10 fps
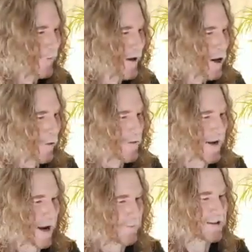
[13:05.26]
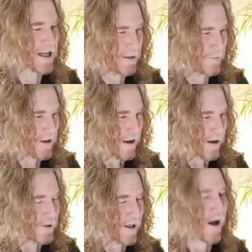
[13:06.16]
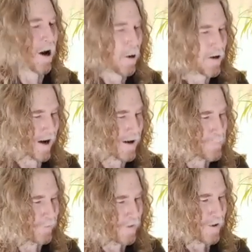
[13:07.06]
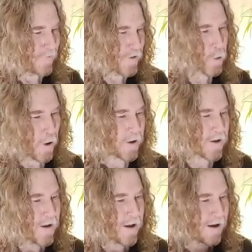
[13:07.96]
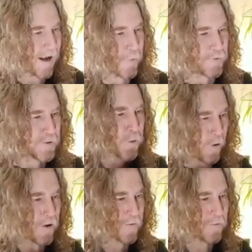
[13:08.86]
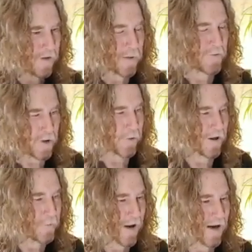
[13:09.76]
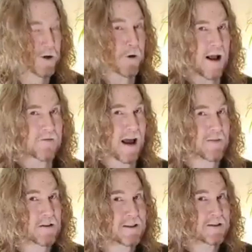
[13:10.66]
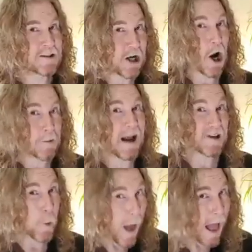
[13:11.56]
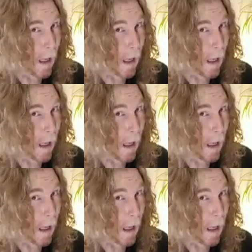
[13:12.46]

we became a team. I was like, oh, okay. If you work and I do the work that I'm doing and don't have to have a job as well,